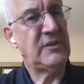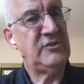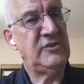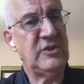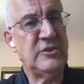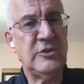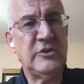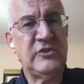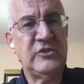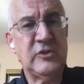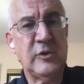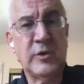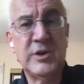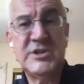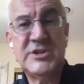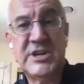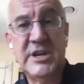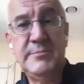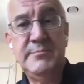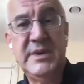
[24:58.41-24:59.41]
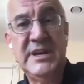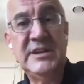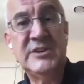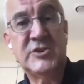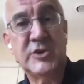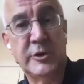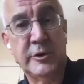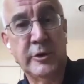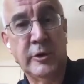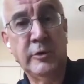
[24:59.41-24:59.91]
So the storage can be
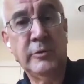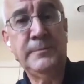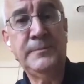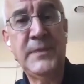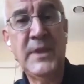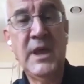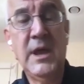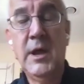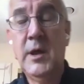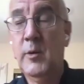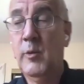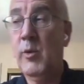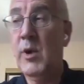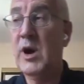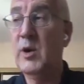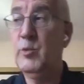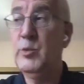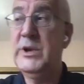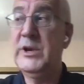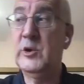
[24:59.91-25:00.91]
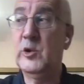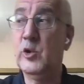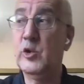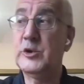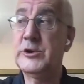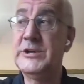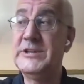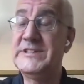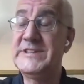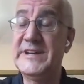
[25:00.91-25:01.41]
internal, what we
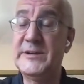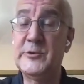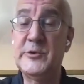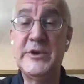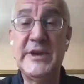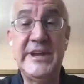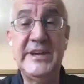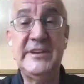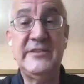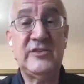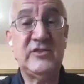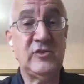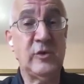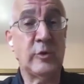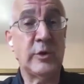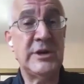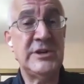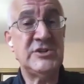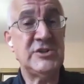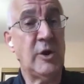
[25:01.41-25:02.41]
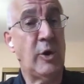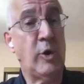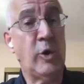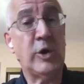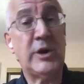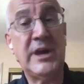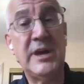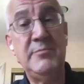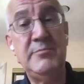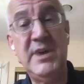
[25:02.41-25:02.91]
call container native storage,
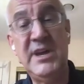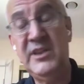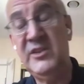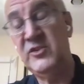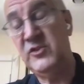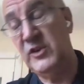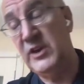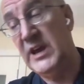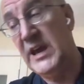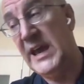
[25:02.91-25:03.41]
or can be